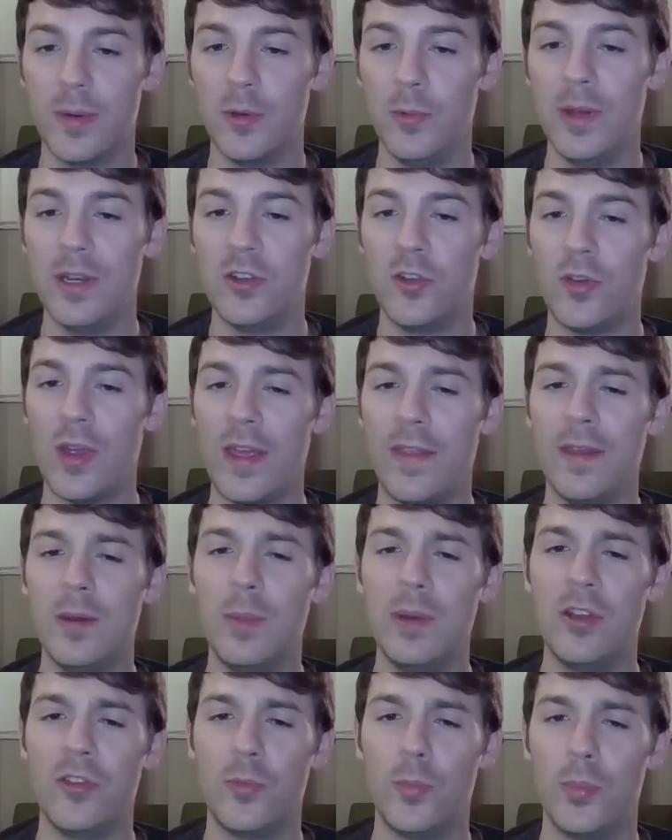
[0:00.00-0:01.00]
I think
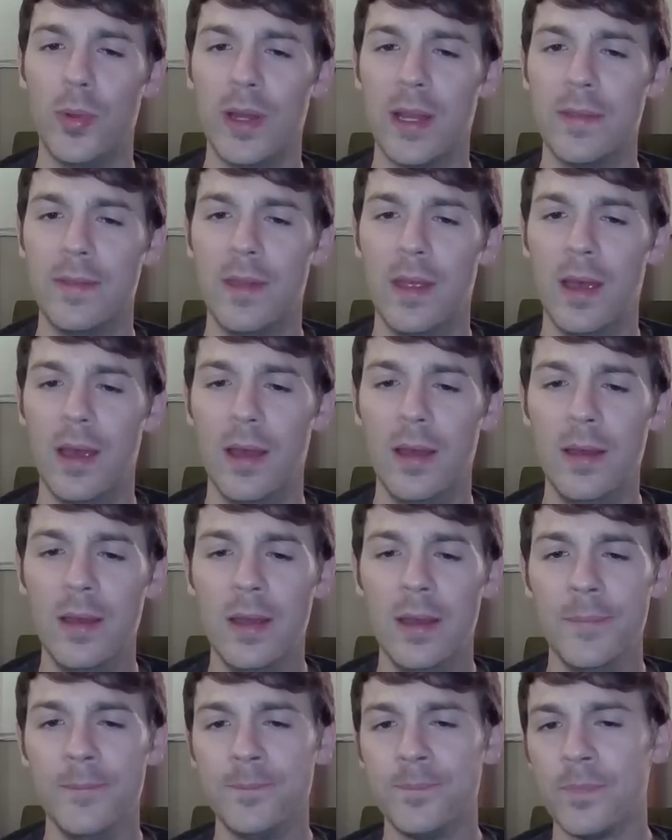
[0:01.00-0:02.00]
we just bring in the.
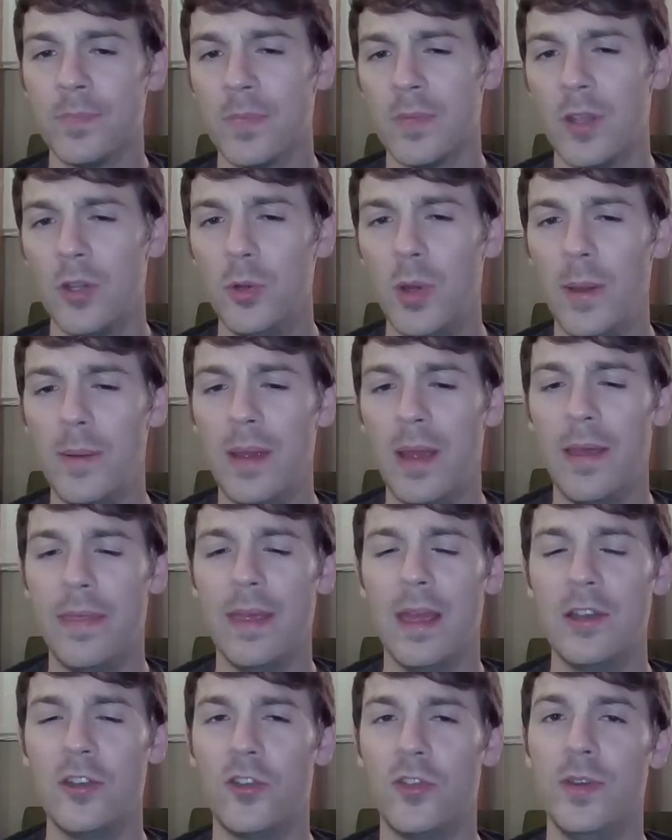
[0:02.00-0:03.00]

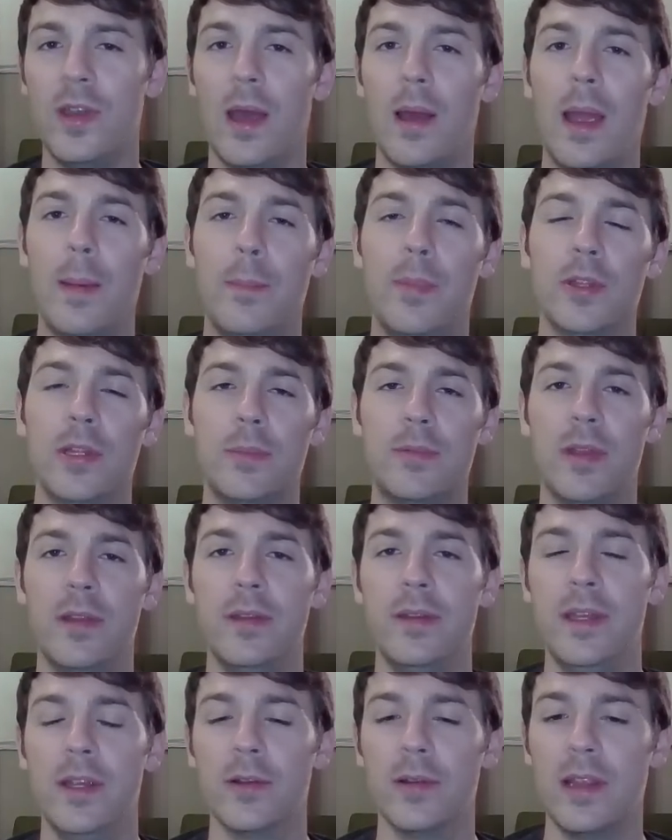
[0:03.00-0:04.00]
I build up to
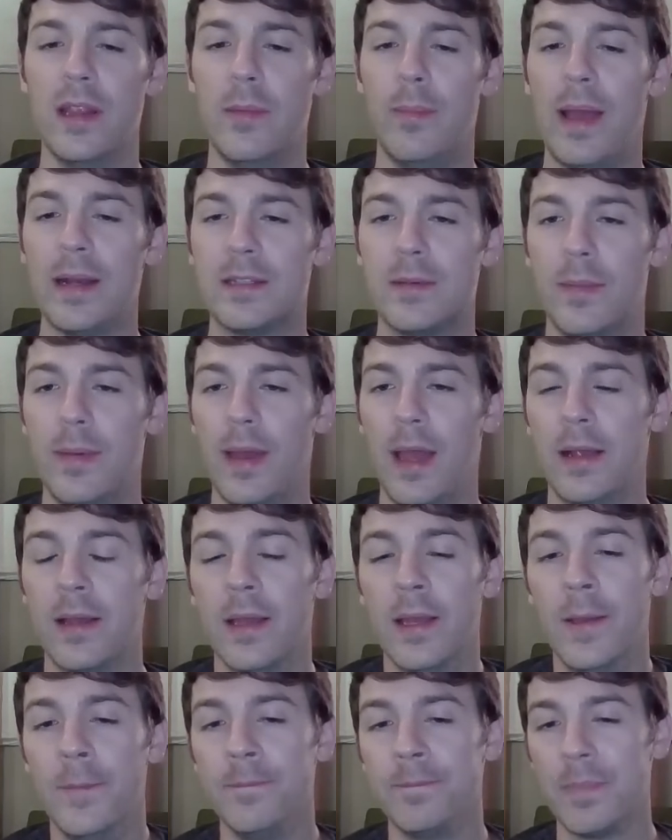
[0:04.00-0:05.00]
nearly the back-to-back,
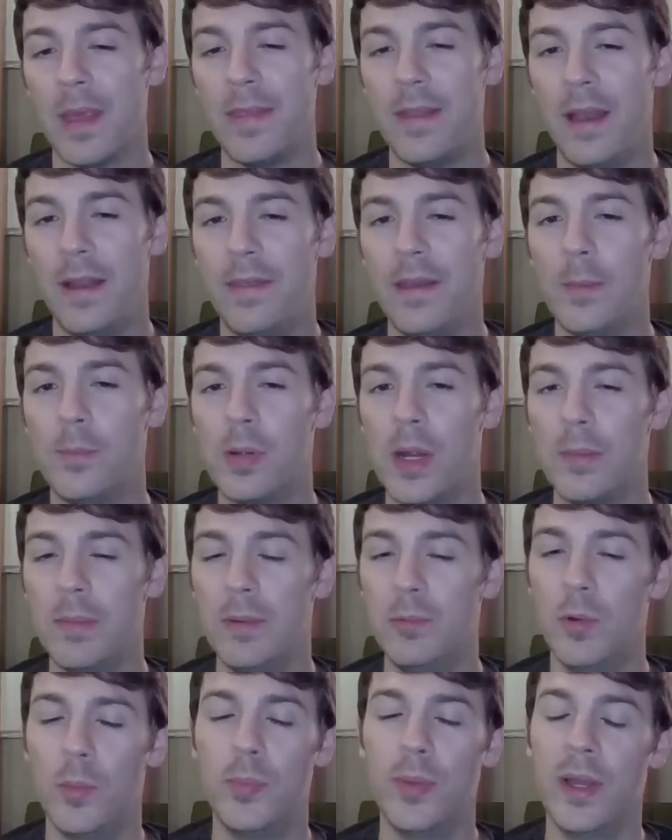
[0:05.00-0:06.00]
and then I think I
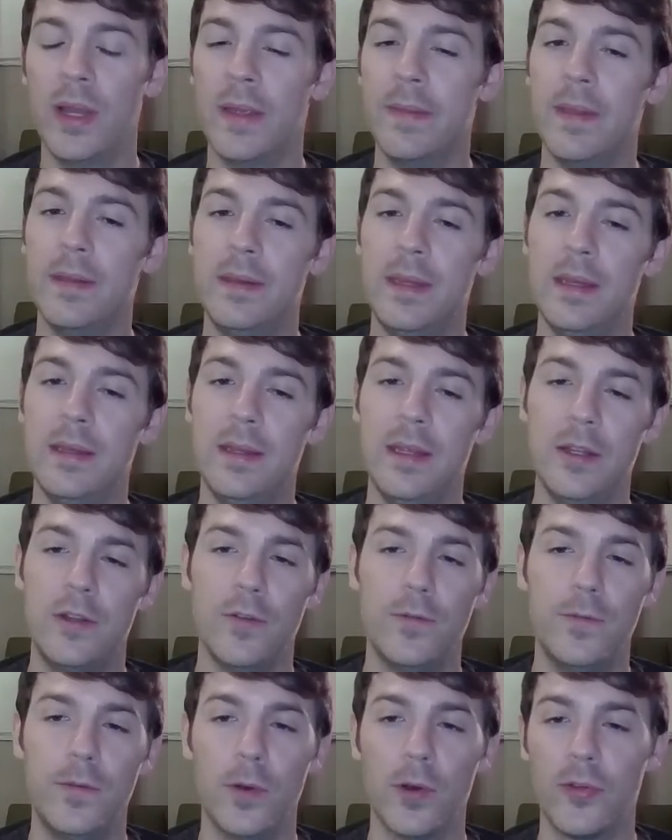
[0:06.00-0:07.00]
probably will bring in the DD
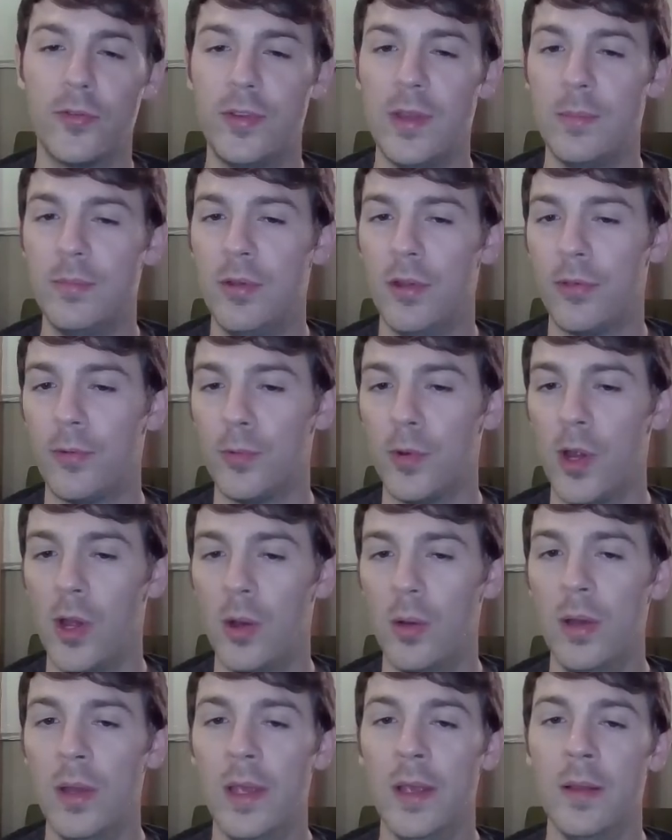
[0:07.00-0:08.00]
to force them to
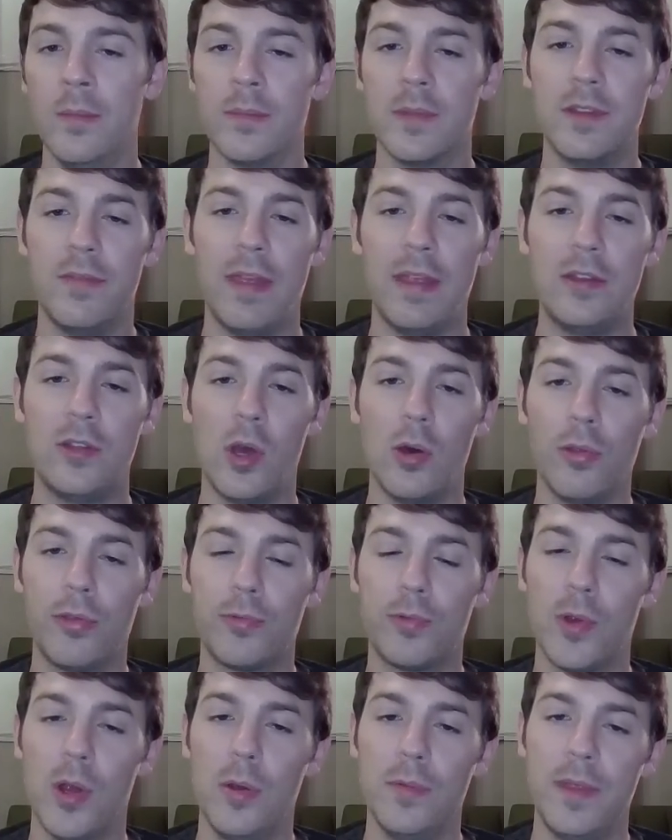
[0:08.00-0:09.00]
throw, because if they don't
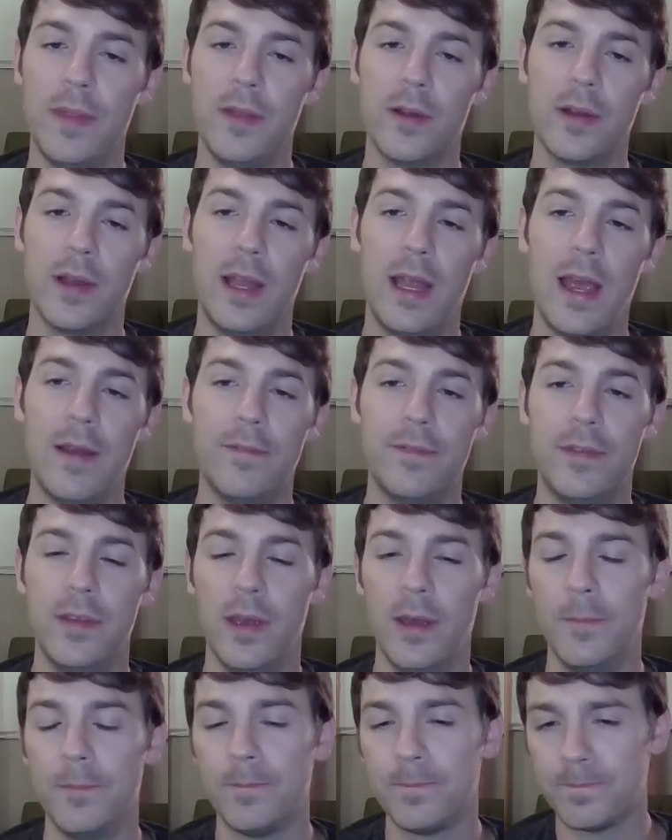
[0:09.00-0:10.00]
throw, then they're going to have
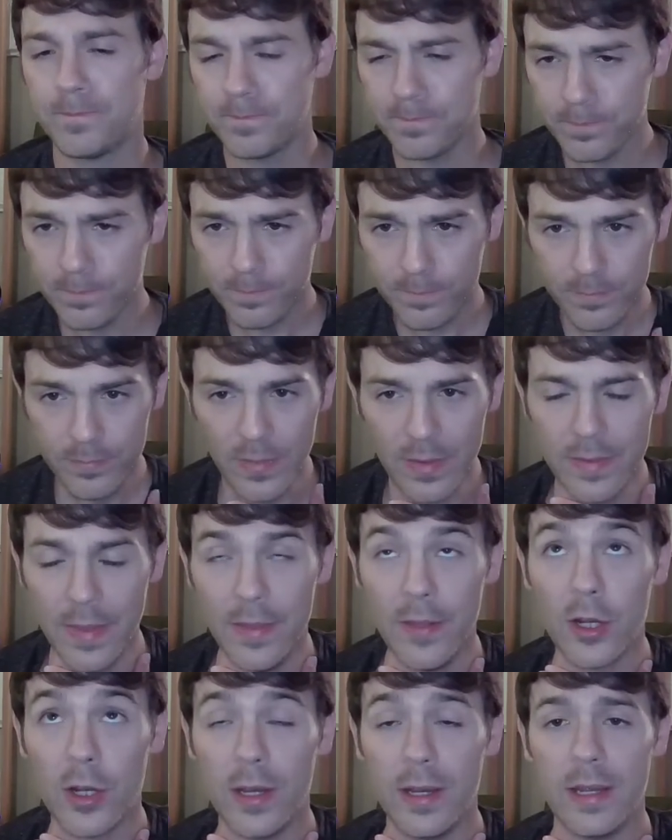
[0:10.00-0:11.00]
to,
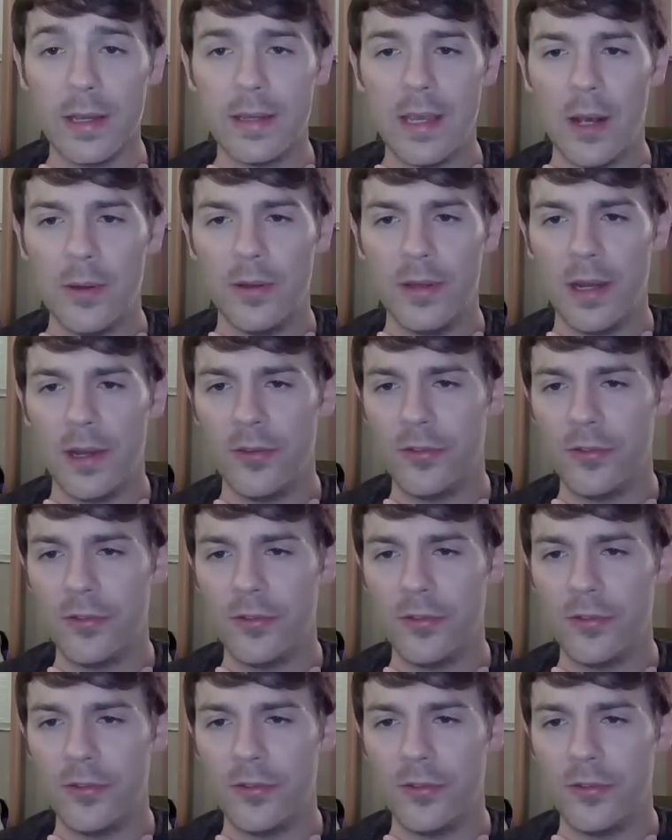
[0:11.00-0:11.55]
then they're going to get countered down.